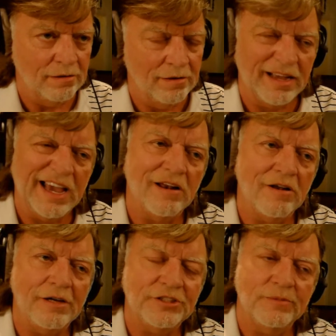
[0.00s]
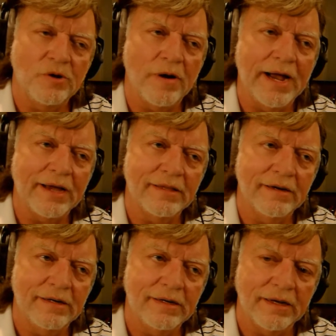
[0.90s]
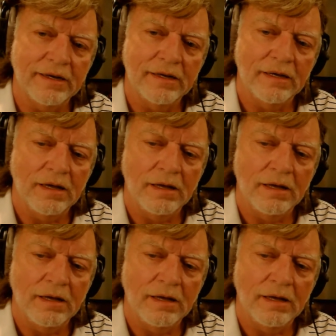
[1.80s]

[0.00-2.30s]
of lost some quack there, didn't I?